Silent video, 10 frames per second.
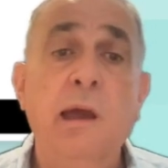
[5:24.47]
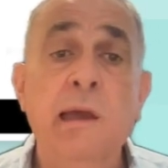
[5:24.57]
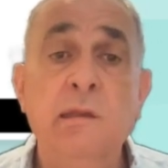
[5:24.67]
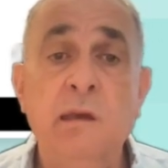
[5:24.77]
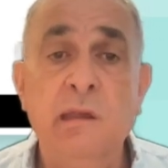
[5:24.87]

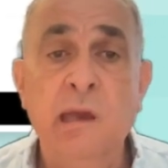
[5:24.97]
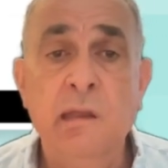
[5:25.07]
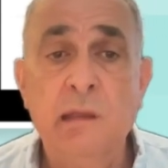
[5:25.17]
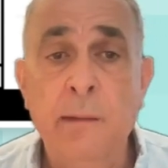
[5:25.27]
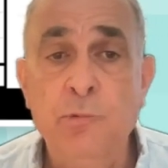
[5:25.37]
and
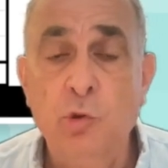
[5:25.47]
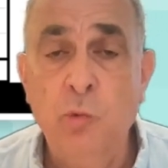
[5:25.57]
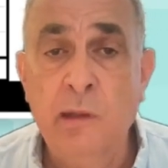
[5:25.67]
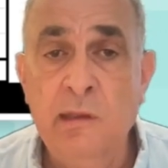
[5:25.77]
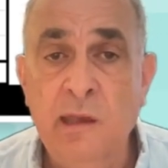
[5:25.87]
create up to
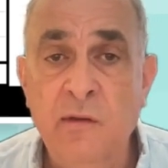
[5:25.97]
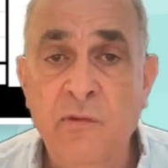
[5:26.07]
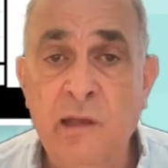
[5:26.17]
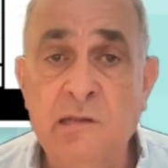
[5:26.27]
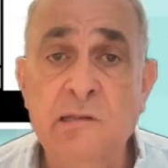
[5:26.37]
20
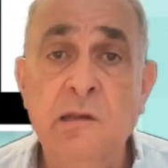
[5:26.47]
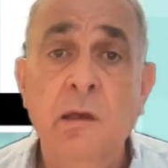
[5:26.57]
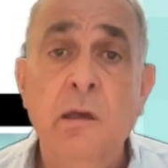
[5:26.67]
events.